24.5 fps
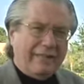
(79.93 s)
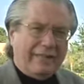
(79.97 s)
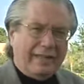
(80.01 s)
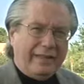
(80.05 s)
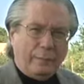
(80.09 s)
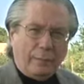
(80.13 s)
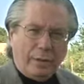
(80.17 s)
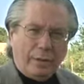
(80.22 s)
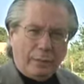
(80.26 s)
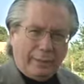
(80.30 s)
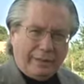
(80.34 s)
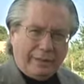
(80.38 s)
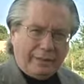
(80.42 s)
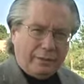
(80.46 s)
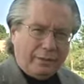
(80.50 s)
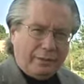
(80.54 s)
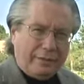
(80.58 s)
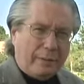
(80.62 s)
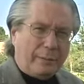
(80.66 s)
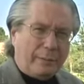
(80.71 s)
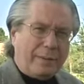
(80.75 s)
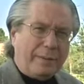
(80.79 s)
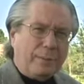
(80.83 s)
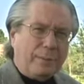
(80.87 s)
Then what we do?
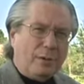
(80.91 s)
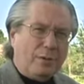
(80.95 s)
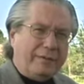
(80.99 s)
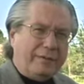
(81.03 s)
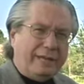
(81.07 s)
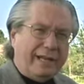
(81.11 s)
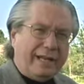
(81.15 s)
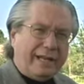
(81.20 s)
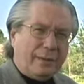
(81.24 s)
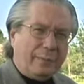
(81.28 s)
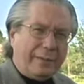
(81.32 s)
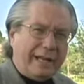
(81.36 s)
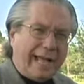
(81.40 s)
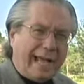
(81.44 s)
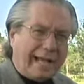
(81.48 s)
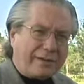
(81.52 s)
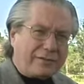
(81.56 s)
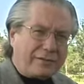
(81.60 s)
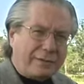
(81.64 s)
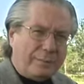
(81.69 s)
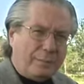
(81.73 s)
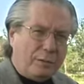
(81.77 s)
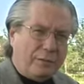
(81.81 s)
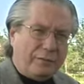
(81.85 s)
Then we moved in and we
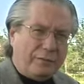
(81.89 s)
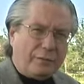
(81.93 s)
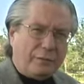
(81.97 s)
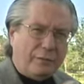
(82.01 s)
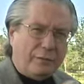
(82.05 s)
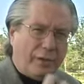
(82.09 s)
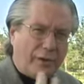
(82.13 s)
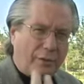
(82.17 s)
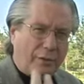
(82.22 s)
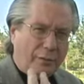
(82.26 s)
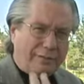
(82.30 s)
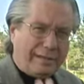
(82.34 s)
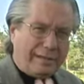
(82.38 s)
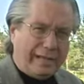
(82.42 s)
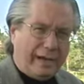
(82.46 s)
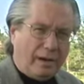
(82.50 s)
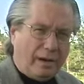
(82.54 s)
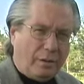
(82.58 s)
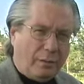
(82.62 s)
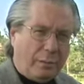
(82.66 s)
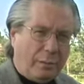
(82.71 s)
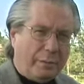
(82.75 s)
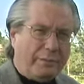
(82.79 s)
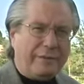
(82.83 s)
actually moved through the
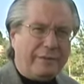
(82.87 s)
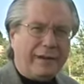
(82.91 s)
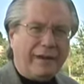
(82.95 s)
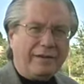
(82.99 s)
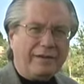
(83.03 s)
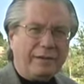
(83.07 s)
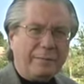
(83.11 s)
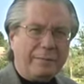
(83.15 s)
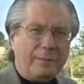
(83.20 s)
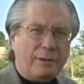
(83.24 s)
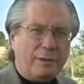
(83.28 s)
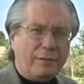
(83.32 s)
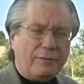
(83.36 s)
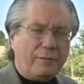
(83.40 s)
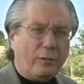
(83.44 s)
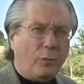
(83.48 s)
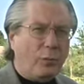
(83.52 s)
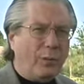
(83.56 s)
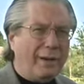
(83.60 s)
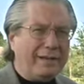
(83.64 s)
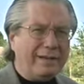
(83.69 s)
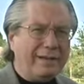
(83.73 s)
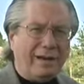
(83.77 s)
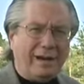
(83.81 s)
hotel and we found some
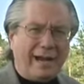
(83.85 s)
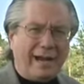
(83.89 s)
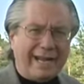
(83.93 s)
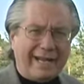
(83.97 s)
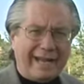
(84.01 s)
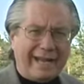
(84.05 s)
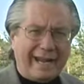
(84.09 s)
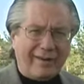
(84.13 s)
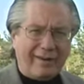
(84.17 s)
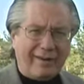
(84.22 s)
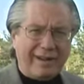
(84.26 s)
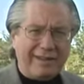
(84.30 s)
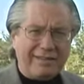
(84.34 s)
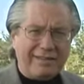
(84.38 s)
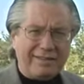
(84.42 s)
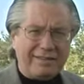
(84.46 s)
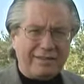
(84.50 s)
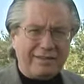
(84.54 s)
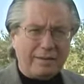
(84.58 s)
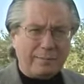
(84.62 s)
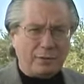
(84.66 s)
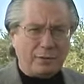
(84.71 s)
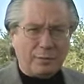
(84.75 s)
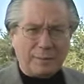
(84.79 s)
beautiful window light areas,
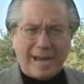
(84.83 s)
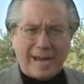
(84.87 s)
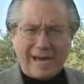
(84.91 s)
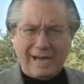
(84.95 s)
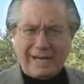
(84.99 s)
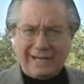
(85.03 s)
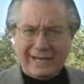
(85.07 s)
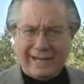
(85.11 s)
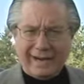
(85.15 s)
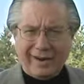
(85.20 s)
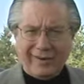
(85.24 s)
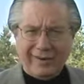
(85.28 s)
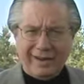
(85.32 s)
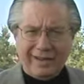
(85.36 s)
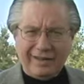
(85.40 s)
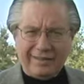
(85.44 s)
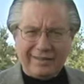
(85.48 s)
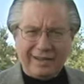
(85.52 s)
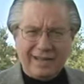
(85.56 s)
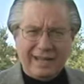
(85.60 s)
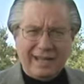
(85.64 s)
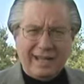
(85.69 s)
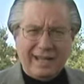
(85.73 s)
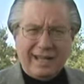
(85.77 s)
some dramatic
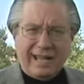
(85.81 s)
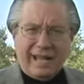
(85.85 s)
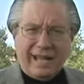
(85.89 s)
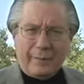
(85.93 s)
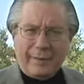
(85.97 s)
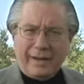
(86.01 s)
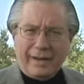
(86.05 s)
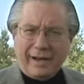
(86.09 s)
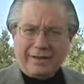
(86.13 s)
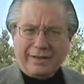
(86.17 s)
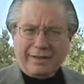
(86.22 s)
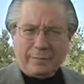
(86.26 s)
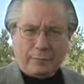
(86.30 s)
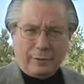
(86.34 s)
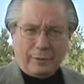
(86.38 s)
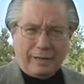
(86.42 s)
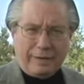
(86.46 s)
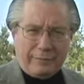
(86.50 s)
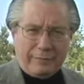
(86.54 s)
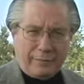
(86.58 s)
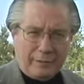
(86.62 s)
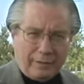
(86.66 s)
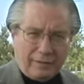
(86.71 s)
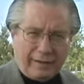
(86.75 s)
areas, and we got some
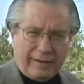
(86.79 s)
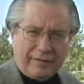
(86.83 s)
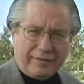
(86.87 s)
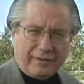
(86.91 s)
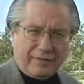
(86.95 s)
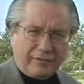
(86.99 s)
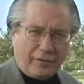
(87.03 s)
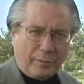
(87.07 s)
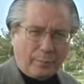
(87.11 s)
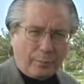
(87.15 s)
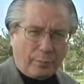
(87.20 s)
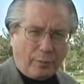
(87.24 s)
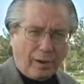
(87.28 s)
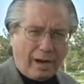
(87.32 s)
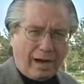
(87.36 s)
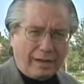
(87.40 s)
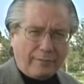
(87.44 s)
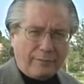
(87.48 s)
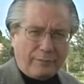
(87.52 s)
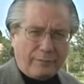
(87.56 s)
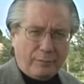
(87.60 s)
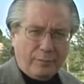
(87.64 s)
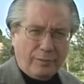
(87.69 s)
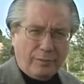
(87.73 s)
great photographs of our
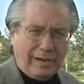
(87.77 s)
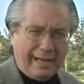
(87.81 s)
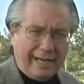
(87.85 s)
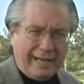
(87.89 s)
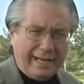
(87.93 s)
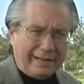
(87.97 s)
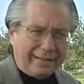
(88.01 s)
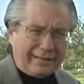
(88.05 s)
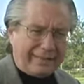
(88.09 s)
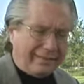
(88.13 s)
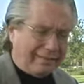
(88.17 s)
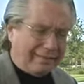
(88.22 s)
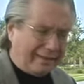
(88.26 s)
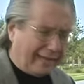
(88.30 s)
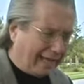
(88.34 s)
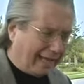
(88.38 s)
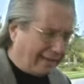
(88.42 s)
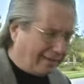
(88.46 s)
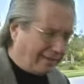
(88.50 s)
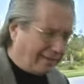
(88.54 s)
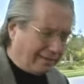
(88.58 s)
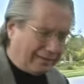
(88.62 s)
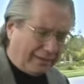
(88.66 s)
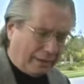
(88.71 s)
bride full length and
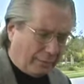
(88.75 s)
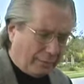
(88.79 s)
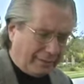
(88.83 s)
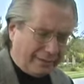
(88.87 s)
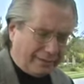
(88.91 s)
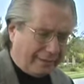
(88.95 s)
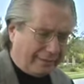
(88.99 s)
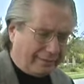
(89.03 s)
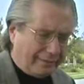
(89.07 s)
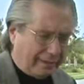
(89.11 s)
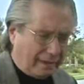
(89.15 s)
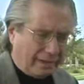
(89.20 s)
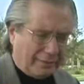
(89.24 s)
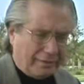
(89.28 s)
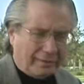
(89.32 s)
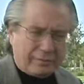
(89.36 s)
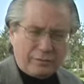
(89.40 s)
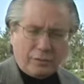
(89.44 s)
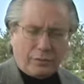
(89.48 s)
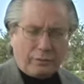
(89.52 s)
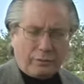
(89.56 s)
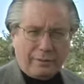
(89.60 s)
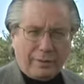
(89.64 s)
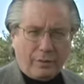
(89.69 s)
head, and
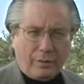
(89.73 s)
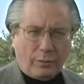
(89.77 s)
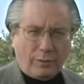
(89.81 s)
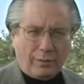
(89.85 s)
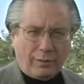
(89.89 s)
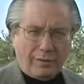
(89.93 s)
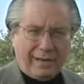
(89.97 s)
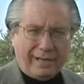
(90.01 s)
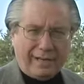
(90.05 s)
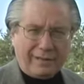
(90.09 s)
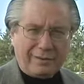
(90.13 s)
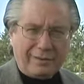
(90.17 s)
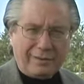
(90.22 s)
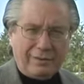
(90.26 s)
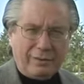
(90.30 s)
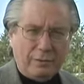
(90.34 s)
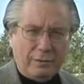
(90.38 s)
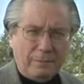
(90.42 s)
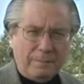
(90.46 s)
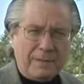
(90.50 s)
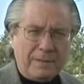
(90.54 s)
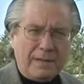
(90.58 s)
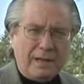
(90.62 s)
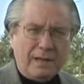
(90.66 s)
3/4 length
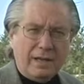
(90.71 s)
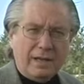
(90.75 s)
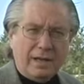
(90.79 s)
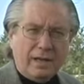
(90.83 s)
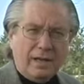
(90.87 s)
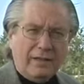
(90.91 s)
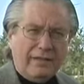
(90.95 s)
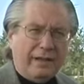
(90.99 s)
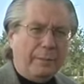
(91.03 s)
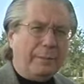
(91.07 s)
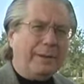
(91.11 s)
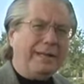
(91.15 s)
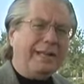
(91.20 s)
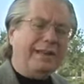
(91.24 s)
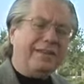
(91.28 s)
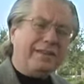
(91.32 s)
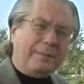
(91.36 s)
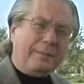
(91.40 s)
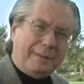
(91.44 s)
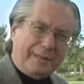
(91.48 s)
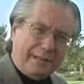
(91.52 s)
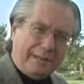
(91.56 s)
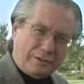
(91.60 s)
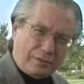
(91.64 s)
too. Then we did
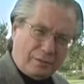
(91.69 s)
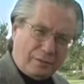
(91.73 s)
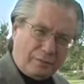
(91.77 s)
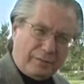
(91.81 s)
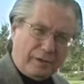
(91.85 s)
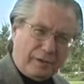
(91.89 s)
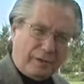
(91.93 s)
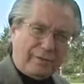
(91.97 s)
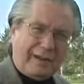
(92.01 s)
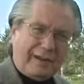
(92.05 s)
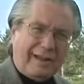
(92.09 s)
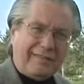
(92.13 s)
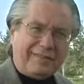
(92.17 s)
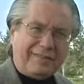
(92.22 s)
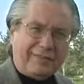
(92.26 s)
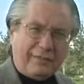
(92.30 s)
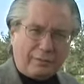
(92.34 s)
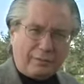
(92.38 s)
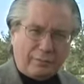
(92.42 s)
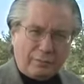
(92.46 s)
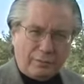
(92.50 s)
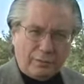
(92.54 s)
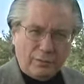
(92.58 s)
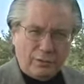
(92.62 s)
some additional photographs of
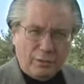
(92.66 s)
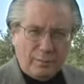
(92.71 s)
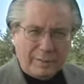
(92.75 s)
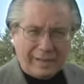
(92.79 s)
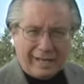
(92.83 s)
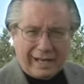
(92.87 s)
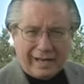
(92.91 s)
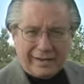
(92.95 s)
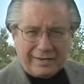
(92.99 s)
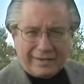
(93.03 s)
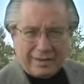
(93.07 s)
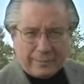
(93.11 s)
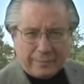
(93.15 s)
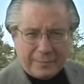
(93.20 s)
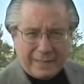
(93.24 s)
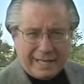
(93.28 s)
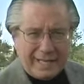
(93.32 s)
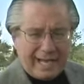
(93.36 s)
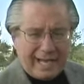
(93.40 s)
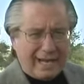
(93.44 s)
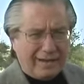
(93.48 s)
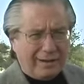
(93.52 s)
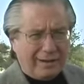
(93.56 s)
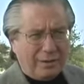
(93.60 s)
the groom against the
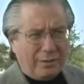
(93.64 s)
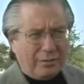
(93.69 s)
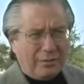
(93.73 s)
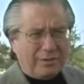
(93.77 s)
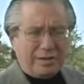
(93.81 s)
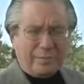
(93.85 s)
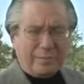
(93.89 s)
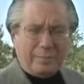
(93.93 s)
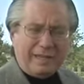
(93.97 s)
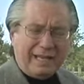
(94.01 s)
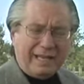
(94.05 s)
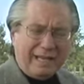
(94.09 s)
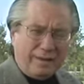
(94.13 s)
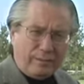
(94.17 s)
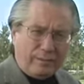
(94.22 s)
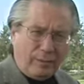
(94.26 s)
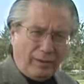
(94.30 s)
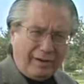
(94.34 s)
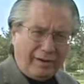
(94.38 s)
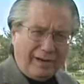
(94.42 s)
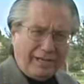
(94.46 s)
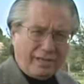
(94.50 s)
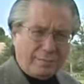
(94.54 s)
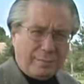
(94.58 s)
piano, some neat
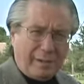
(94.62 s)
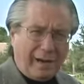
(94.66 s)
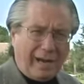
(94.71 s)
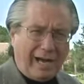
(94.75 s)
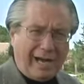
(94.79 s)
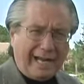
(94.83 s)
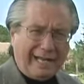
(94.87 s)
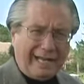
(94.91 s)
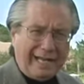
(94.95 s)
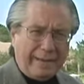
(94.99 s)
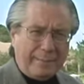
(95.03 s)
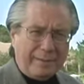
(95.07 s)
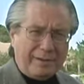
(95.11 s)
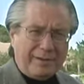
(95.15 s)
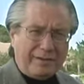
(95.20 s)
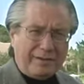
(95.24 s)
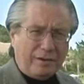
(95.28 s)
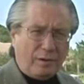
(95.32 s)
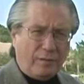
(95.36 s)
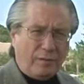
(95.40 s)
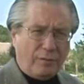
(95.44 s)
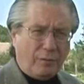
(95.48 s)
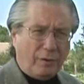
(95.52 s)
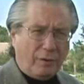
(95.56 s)
foliage behind him and
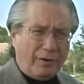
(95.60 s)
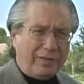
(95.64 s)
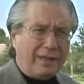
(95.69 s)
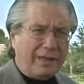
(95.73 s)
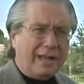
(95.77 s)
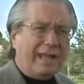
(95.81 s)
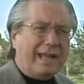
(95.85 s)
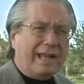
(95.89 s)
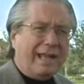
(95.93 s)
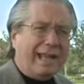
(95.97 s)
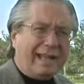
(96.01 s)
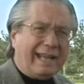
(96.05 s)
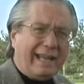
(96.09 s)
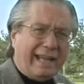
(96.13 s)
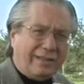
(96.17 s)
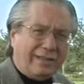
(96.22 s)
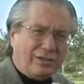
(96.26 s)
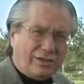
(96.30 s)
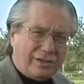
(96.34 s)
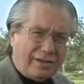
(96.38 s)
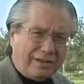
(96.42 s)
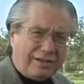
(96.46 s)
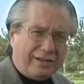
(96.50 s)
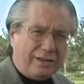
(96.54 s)
so forth.
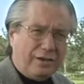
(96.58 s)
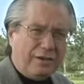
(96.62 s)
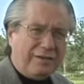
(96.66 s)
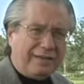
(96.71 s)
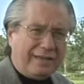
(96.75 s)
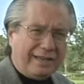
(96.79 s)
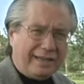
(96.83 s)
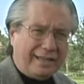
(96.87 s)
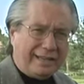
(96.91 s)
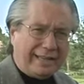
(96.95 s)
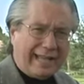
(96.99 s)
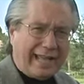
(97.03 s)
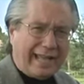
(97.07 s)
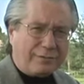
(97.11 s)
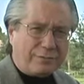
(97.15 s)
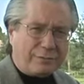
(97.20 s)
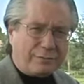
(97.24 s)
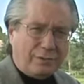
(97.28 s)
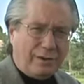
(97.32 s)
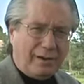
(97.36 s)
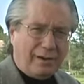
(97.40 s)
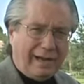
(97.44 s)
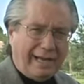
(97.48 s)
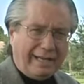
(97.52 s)
Again, just using the
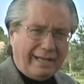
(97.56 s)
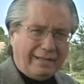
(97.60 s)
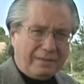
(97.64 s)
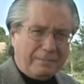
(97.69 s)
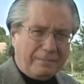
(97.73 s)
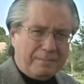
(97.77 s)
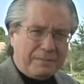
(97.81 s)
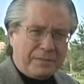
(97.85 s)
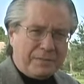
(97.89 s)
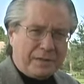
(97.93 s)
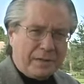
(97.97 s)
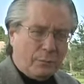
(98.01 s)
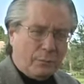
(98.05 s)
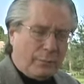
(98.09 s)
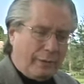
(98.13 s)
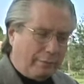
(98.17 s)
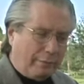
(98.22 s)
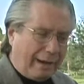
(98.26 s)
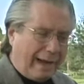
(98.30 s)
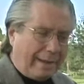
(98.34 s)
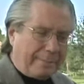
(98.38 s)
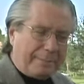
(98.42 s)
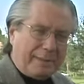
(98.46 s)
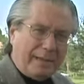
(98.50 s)
natural light. We
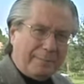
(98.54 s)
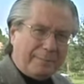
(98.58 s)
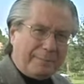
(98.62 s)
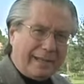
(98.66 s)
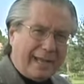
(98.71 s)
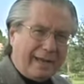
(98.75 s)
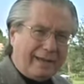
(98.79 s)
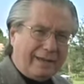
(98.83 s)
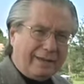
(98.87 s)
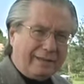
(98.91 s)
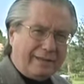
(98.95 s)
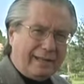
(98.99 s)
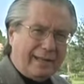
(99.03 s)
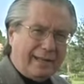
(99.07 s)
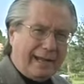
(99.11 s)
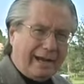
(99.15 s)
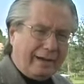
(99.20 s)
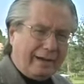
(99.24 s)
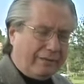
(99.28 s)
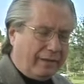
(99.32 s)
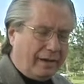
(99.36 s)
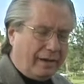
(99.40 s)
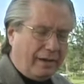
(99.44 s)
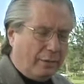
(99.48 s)
wrapped up down at
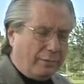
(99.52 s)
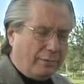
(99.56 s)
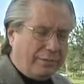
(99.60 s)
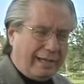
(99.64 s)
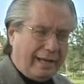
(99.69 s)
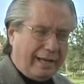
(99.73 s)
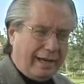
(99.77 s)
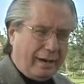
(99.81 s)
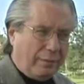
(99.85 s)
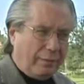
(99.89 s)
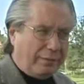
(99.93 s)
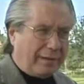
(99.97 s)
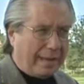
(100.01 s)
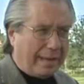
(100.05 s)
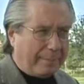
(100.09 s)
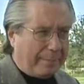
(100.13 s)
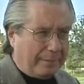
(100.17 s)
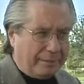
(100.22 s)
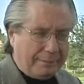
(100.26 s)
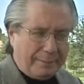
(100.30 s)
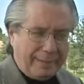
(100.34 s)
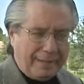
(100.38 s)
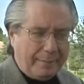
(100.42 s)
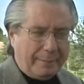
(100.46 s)
the hotel, it
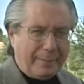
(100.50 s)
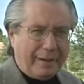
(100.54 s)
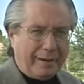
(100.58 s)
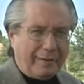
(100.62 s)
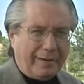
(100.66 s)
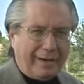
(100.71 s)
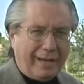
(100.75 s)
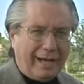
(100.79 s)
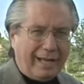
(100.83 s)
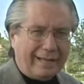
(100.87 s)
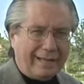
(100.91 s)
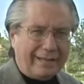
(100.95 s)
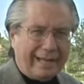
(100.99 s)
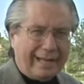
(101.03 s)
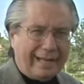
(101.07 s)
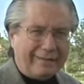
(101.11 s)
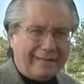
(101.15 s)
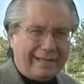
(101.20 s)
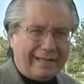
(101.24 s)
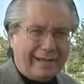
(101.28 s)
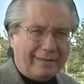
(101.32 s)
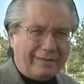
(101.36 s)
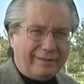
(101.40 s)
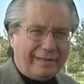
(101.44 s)
happened to be the Marriott in
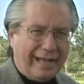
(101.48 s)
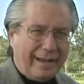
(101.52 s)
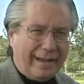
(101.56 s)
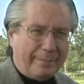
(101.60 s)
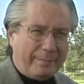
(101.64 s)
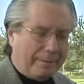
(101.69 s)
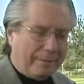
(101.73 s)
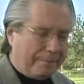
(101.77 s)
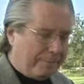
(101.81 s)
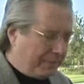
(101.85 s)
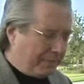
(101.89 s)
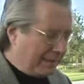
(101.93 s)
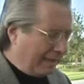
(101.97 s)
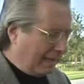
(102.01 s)
downtown Tampa.